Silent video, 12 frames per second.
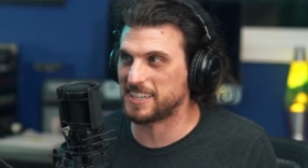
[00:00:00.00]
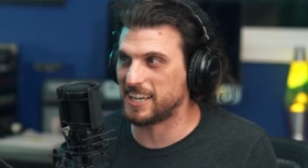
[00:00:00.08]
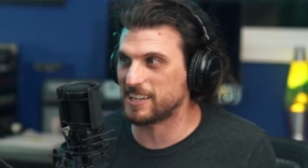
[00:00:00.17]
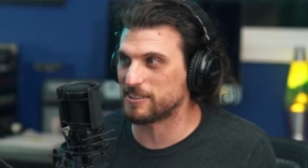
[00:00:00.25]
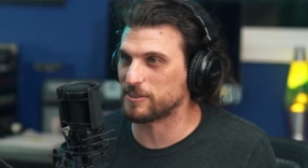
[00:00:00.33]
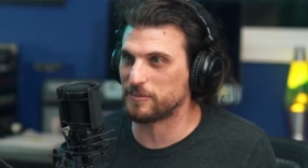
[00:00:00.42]

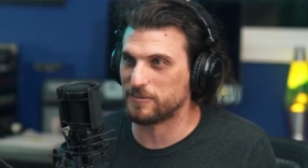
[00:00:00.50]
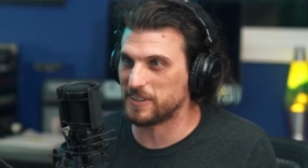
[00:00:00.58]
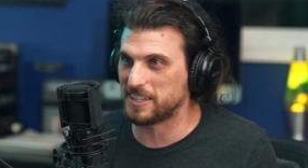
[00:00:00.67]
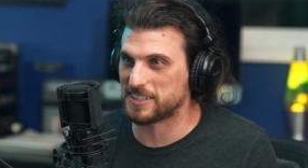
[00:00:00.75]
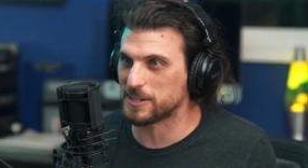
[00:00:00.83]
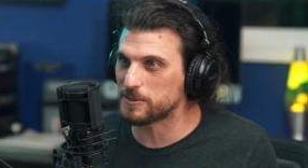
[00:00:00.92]
Gainesville. So
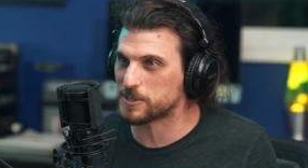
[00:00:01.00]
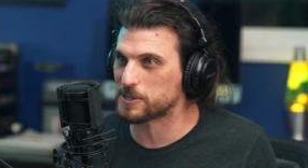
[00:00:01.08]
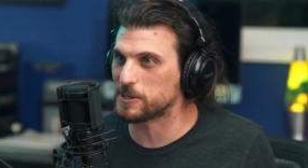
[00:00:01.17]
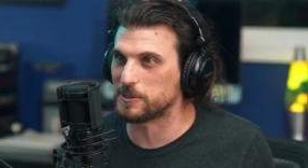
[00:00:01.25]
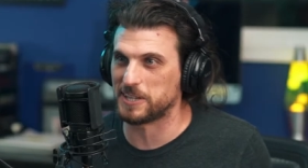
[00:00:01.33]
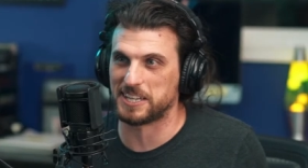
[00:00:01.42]
it's so
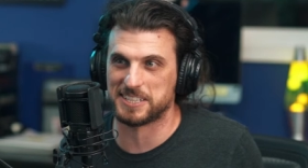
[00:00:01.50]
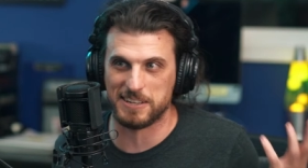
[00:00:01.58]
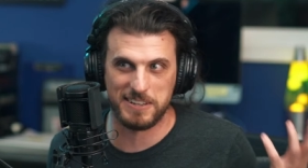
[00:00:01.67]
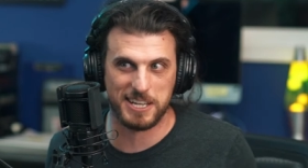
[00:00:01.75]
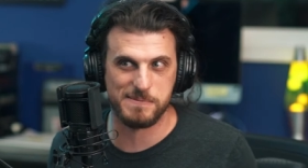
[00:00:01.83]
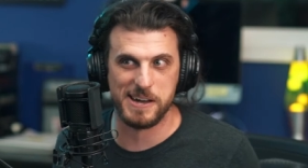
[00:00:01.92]
true. Like
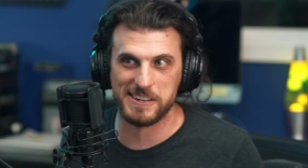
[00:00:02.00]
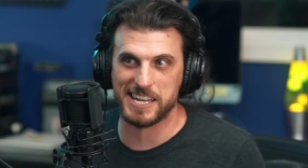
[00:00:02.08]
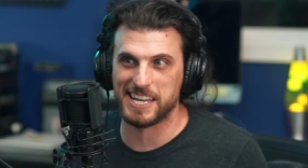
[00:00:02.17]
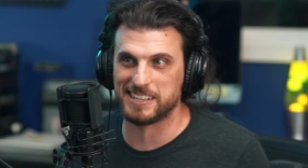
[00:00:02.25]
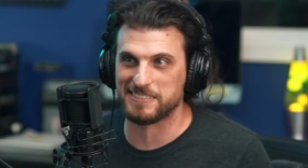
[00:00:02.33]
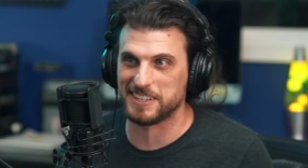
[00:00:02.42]
something about
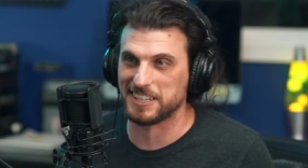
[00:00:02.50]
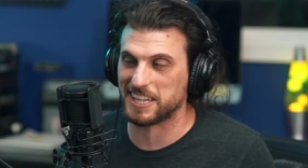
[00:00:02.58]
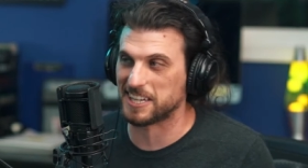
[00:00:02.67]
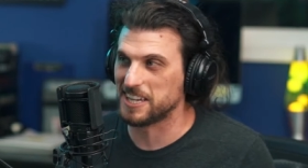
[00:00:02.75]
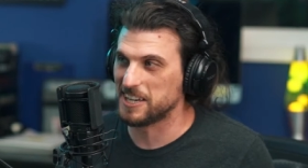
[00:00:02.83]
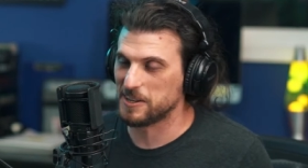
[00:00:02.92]
Gainesville.
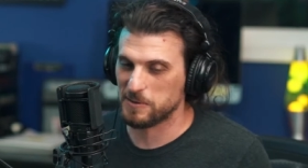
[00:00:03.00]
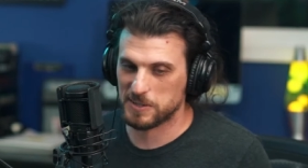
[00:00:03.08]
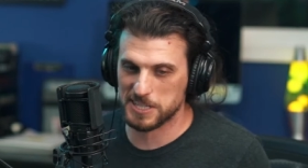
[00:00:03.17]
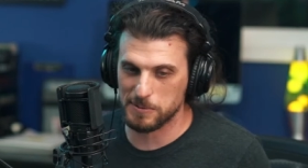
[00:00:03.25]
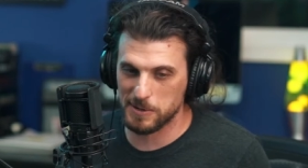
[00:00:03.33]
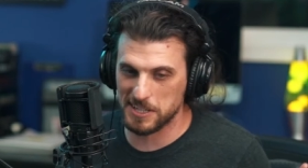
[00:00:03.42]
Like
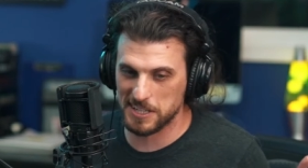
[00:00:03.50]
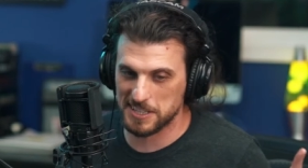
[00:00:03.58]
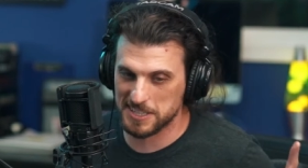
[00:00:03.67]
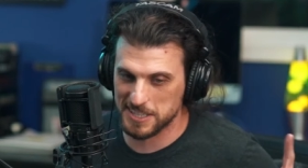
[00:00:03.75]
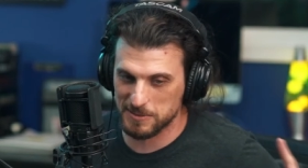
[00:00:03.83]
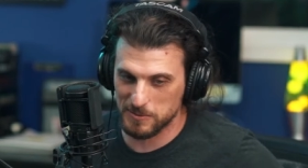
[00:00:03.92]
someone
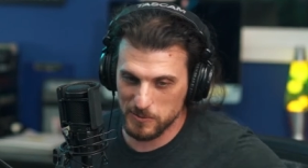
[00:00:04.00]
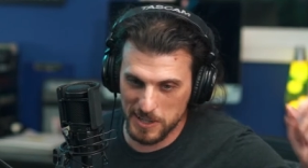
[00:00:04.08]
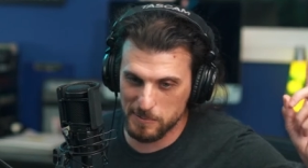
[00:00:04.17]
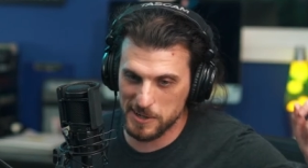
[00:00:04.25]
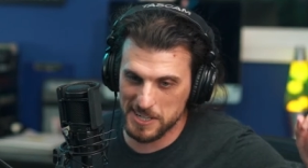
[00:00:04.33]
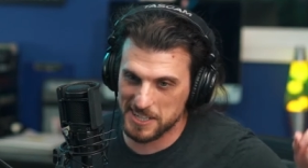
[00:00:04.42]
does
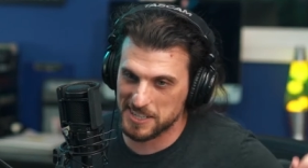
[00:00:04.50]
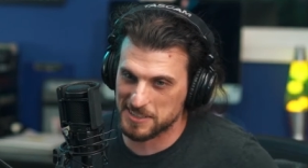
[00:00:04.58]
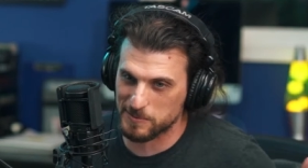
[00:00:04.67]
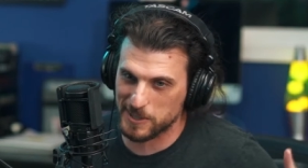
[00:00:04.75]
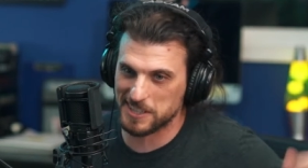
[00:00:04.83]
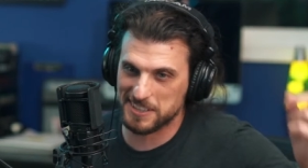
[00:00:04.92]
one person does
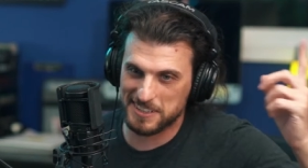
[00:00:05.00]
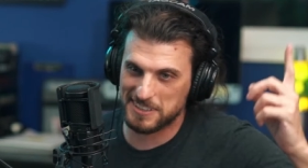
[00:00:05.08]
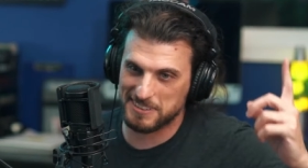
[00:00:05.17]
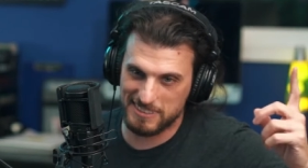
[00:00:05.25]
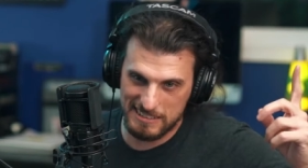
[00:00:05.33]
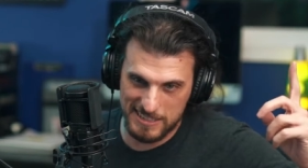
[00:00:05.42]
one
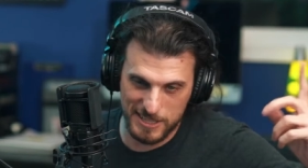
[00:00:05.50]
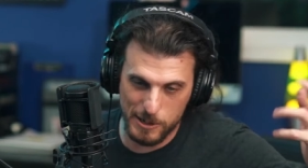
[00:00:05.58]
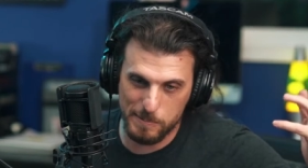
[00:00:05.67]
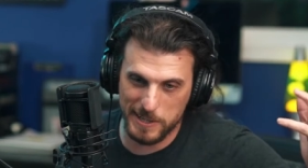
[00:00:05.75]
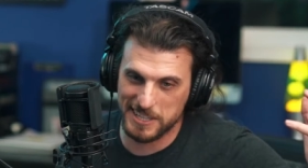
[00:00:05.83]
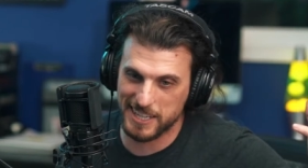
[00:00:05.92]

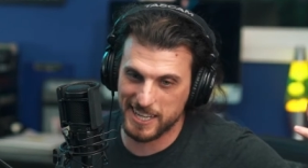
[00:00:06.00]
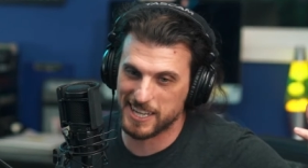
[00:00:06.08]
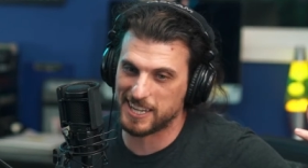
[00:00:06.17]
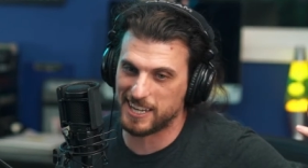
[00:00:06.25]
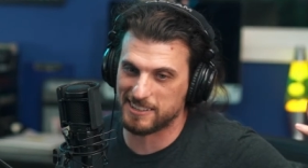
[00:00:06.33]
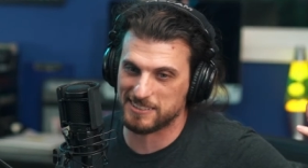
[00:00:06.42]
stupid thing in
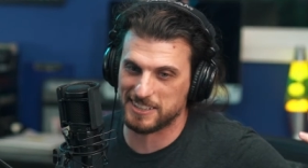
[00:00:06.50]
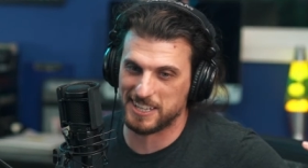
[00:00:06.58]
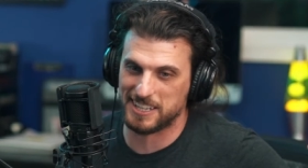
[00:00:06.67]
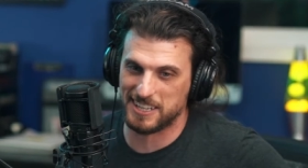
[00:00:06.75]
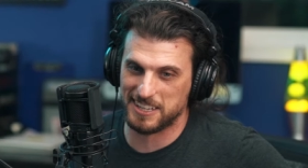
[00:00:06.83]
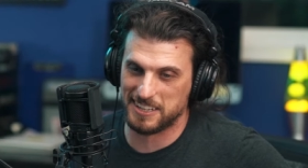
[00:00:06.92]
Gainesville,
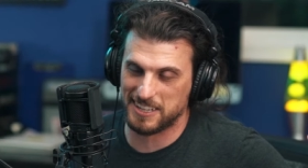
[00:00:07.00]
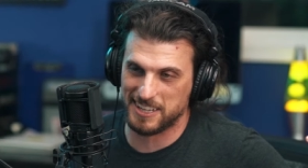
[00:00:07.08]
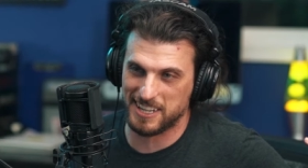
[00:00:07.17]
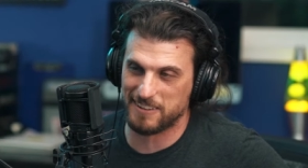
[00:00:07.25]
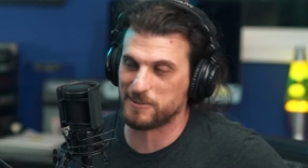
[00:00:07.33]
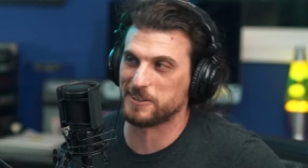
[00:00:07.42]
and
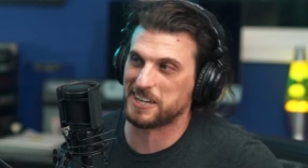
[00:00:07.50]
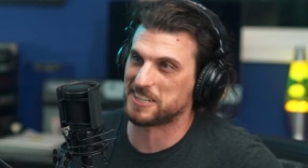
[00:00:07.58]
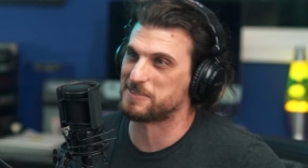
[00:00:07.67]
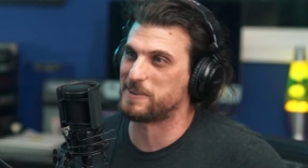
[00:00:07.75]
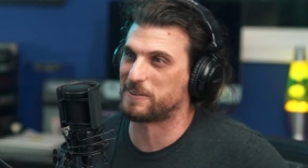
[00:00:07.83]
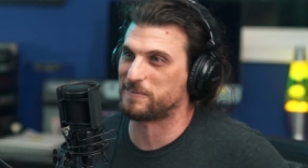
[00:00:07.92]
everyone likes
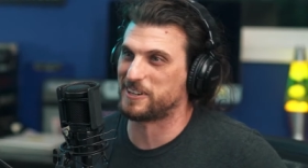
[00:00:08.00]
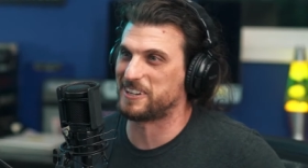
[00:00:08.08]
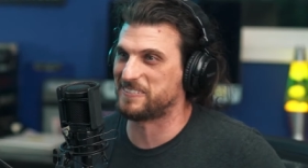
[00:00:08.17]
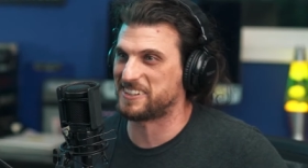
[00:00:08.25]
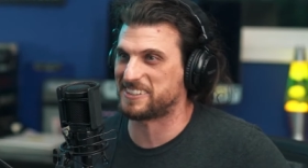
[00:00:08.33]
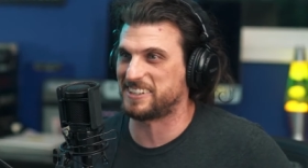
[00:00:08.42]
to make fun
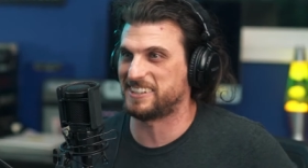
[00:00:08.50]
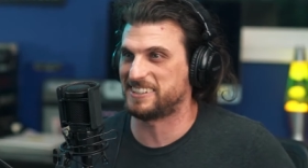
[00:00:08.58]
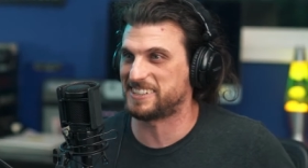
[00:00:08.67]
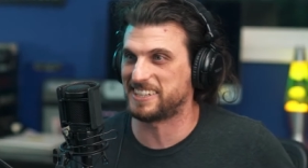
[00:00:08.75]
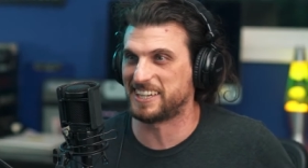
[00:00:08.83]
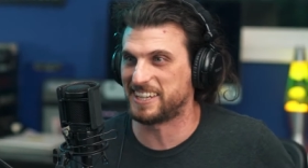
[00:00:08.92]
of us in
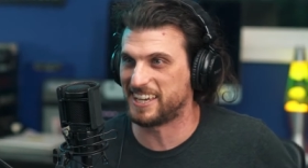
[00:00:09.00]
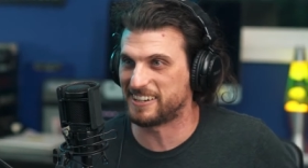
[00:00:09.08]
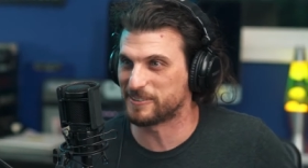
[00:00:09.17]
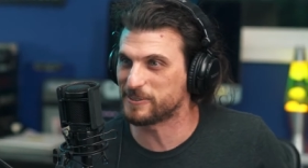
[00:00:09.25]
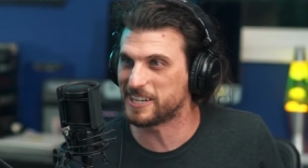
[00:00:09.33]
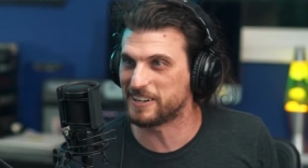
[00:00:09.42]
CNN
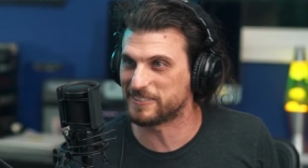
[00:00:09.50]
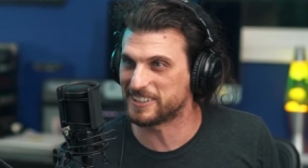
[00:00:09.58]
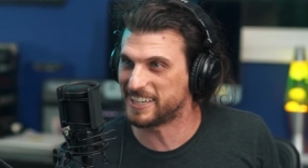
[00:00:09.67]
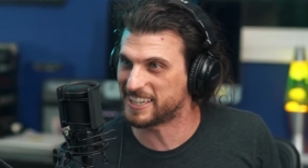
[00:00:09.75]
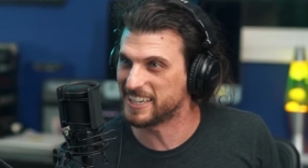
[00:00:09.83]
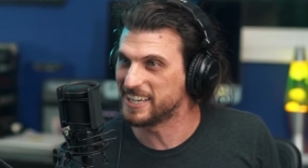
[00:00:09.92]
or whatever.
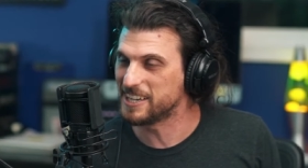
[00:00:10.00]
Like